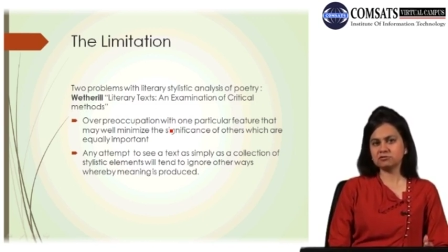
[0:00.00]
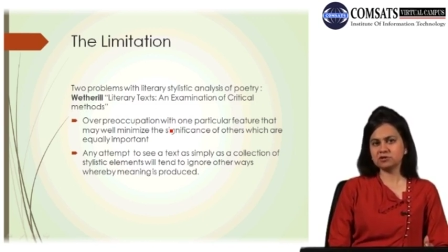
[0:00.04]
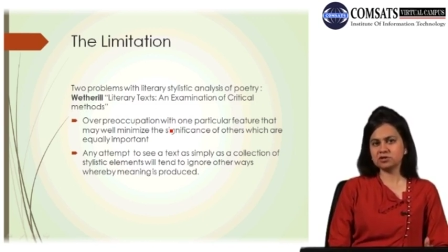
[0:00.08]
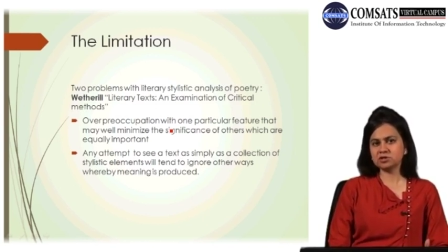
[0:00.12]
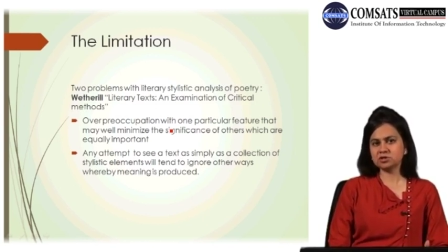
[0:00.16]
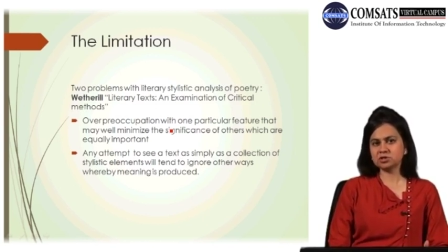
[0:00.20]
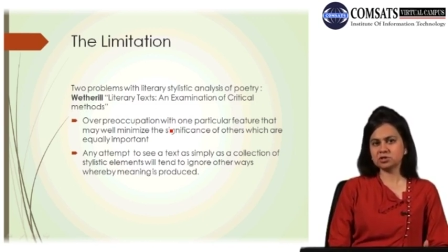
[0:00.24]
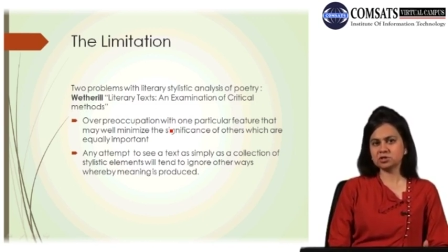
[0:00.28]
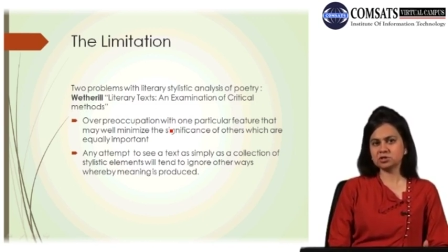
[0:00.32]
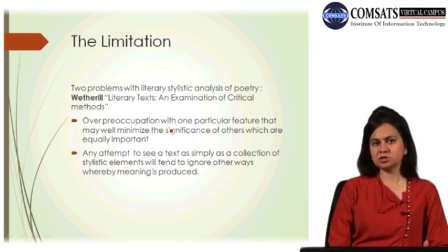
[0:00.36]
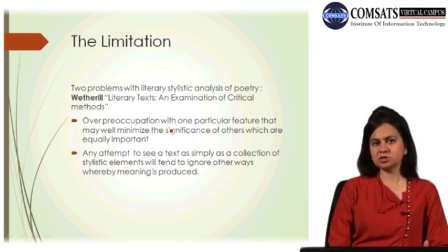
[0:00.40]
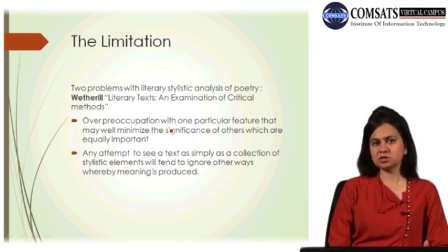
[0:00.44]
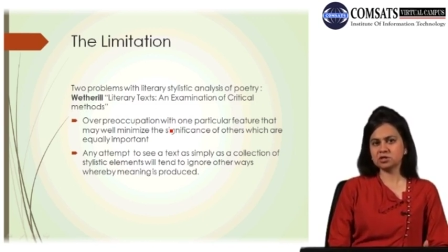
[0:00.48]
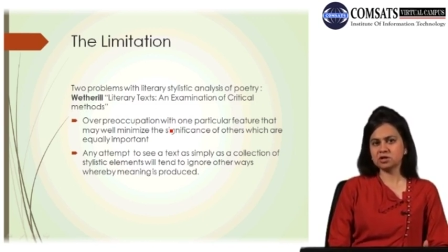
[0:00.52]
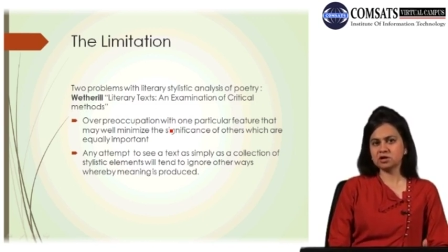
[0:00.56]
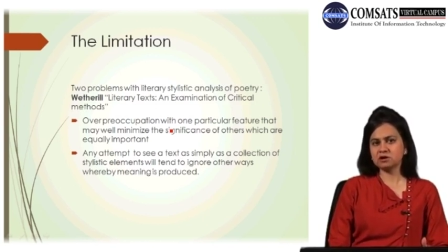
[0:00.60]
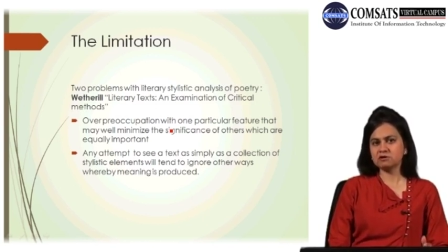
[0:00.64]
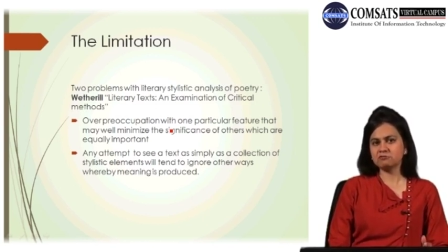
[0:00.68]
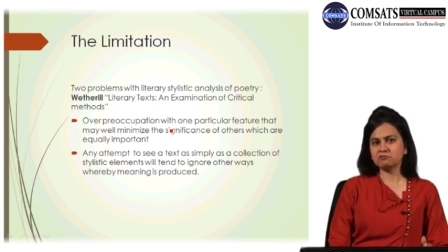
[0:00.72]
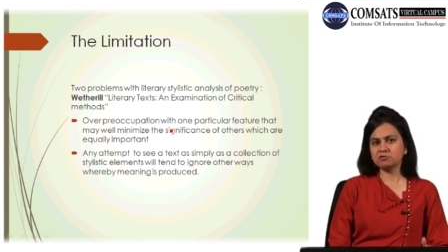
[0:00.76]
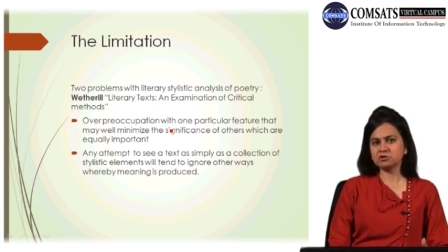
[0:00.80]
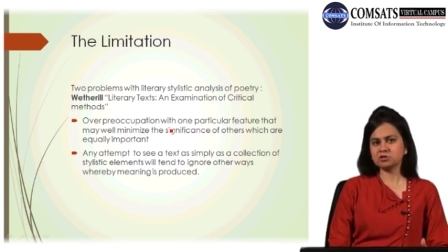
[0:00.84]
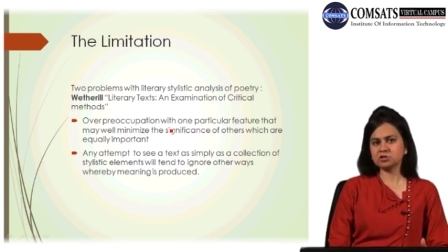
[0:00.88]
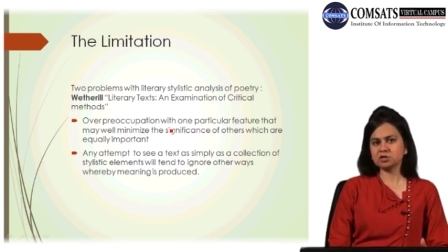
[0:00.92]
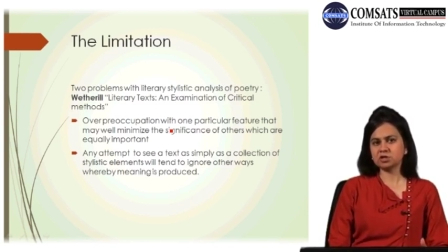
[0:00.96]
features
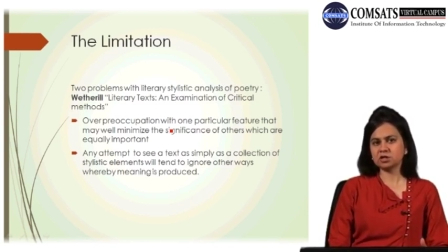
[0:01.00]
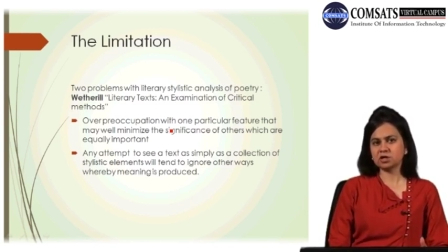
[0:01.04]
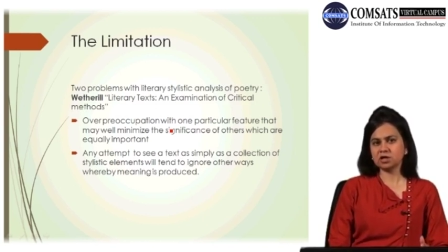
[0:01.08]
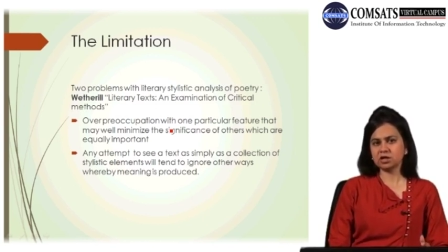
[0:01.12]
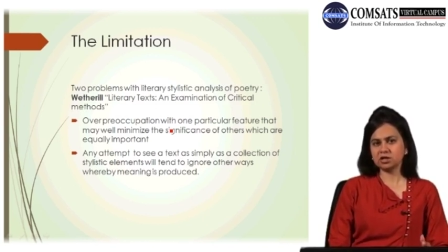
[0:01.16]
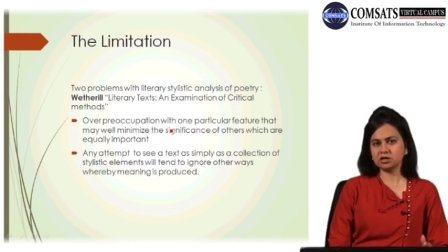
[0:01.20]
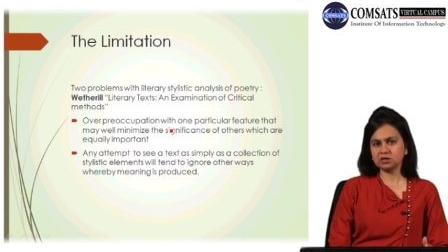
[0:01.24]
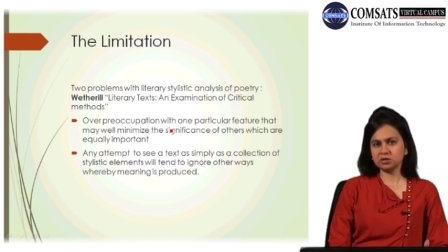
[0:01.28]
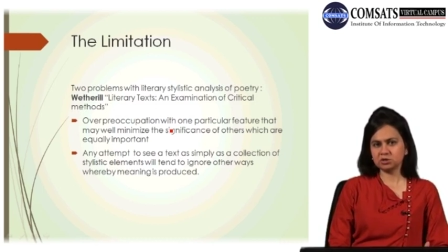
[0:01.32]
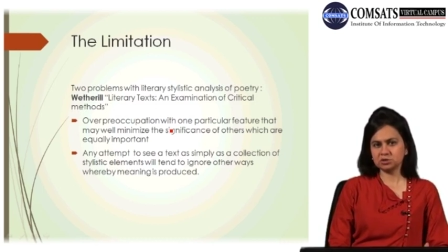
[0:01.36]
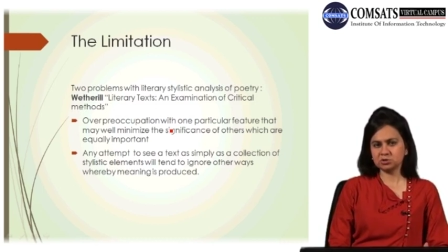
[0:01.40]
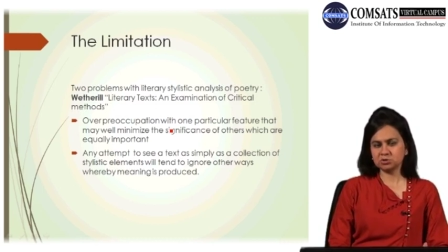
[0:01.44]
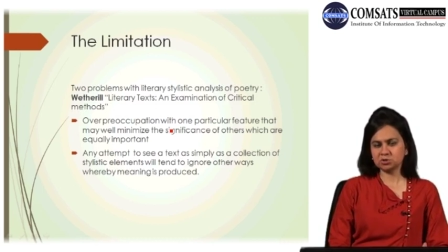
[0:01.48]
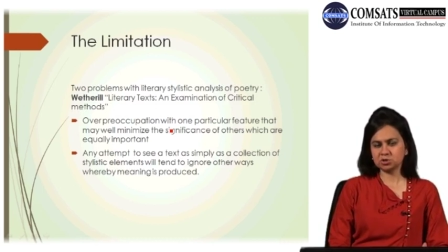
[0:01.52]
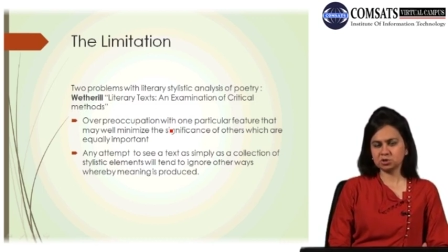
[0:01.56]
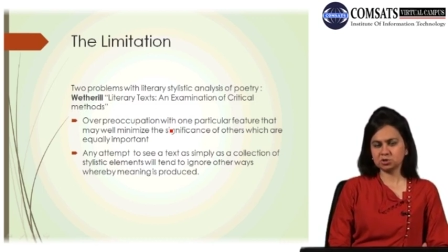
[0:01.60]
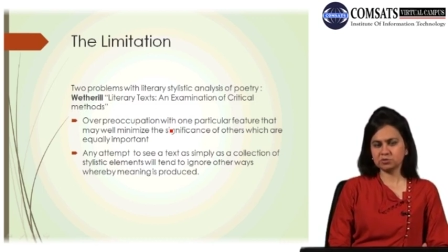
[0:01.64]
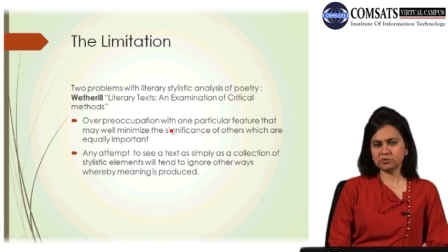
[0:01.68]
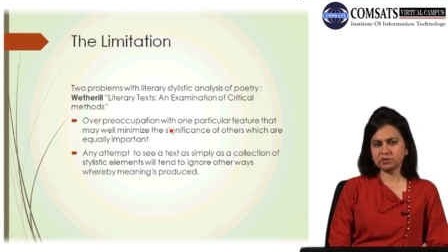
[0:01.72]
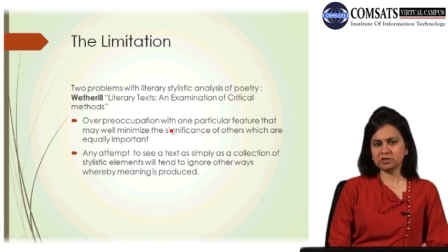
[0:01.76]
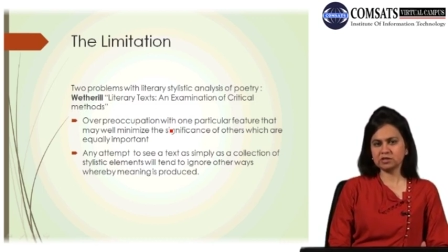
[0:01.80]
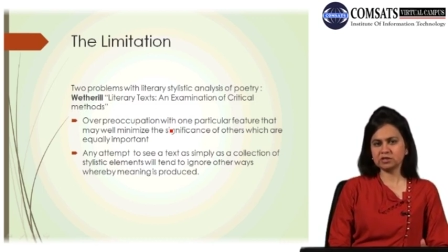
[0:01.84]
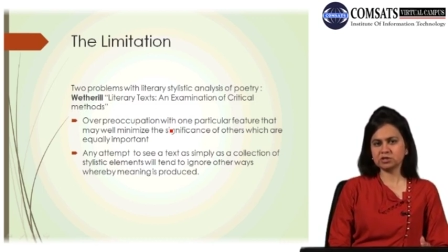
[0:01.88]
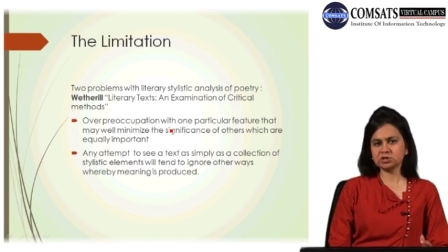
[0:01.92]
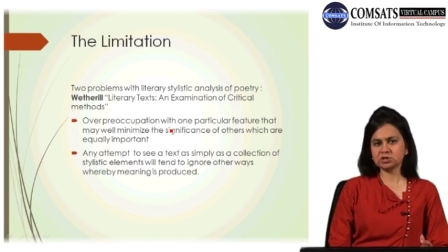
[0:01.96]
which are
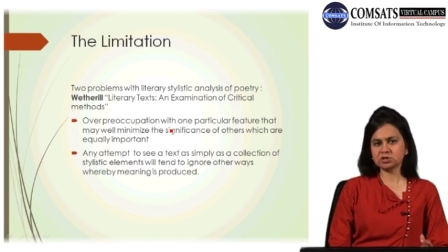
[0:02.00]
unusual,